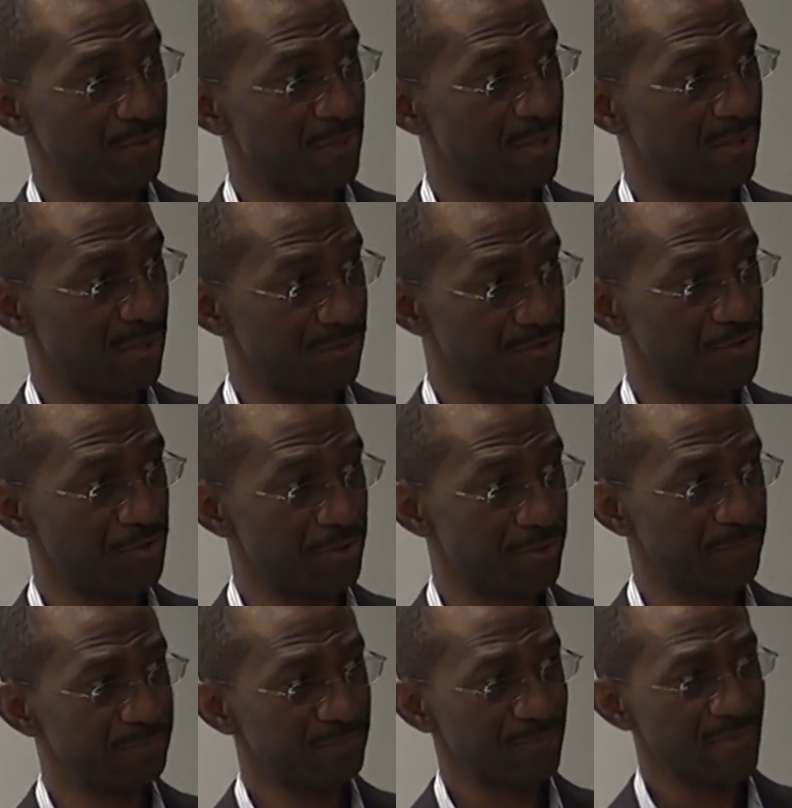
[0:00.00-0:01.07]
or culture,
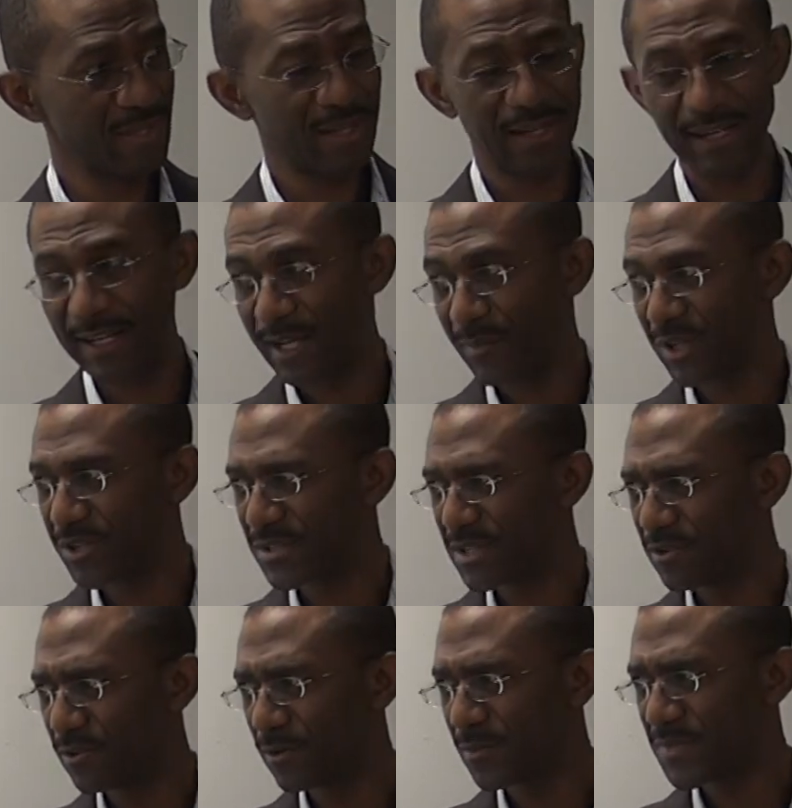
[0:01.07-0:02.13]
because the
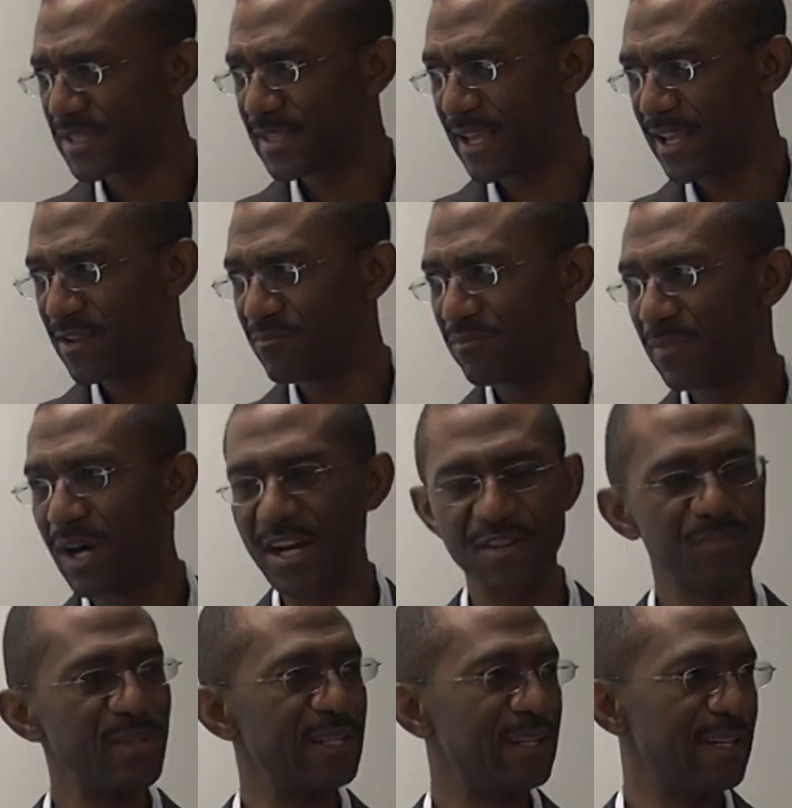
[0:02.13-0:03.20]
norms then
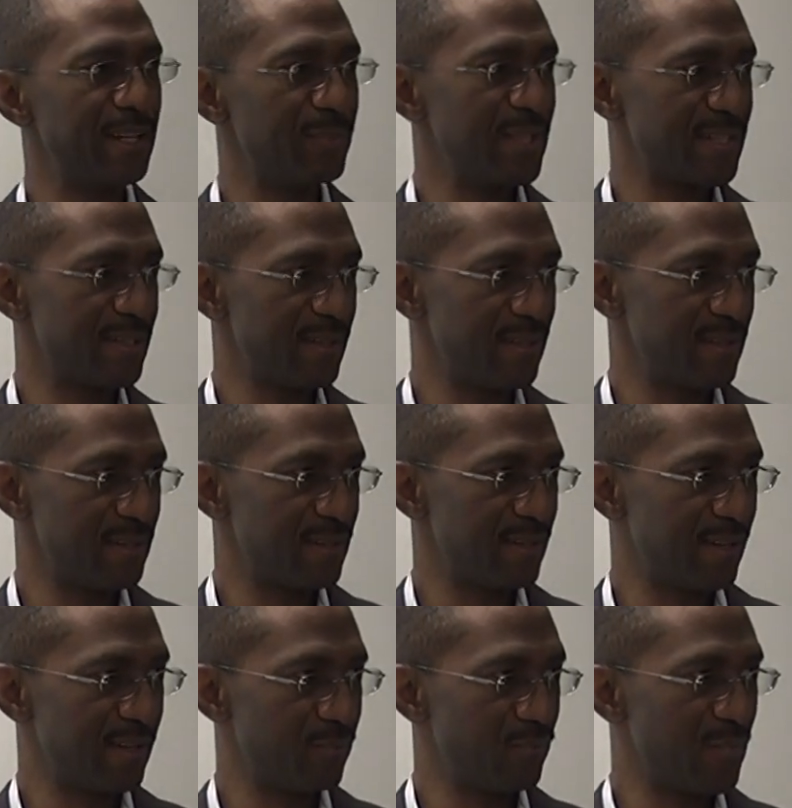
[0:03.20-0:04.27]
might be limited
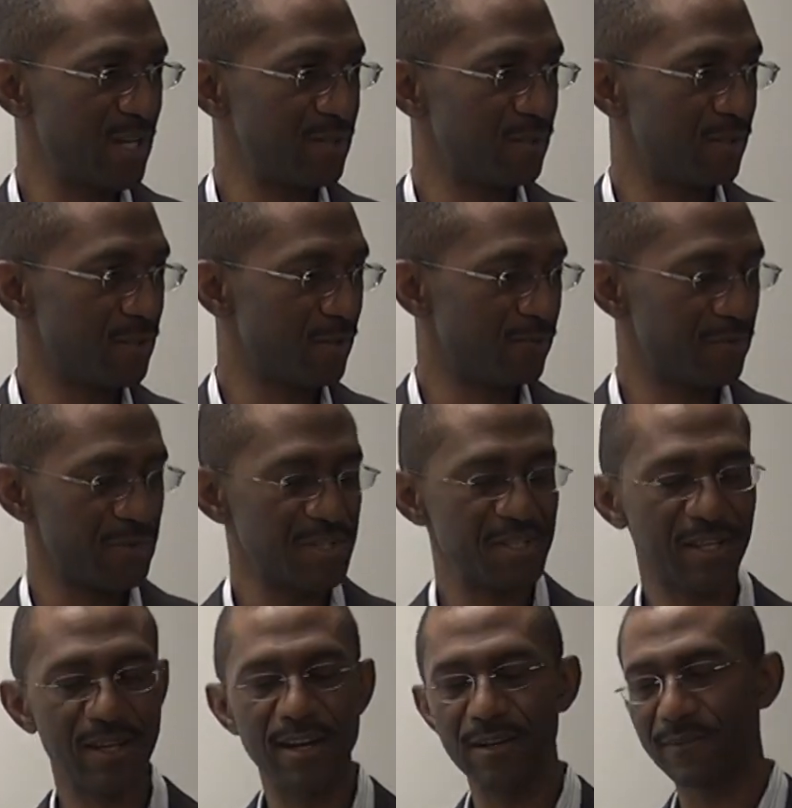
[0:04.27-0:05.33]
and might not offer us
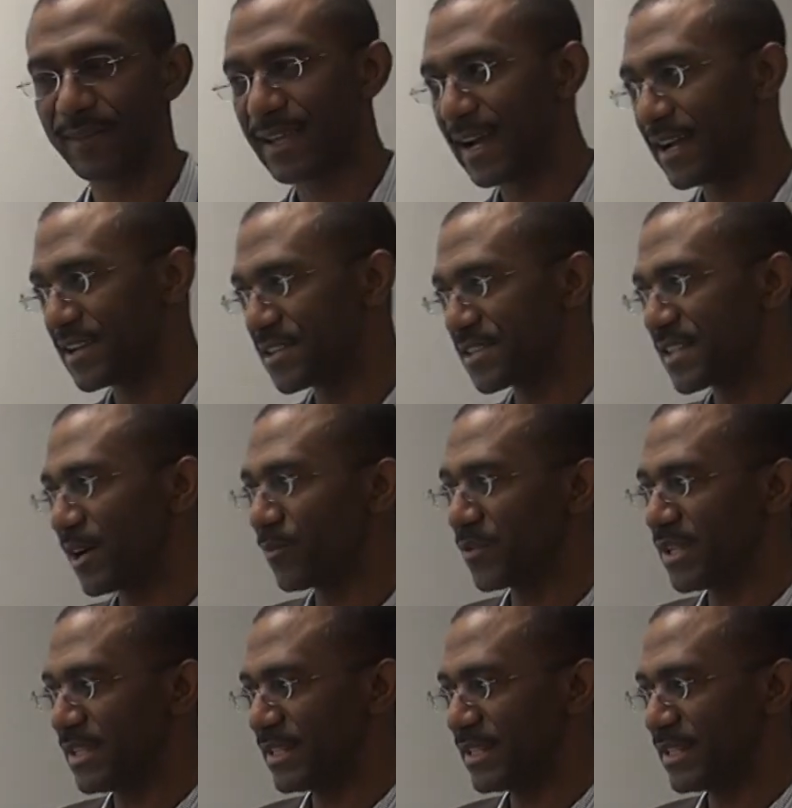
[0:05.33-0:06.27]
the kind of guidance that we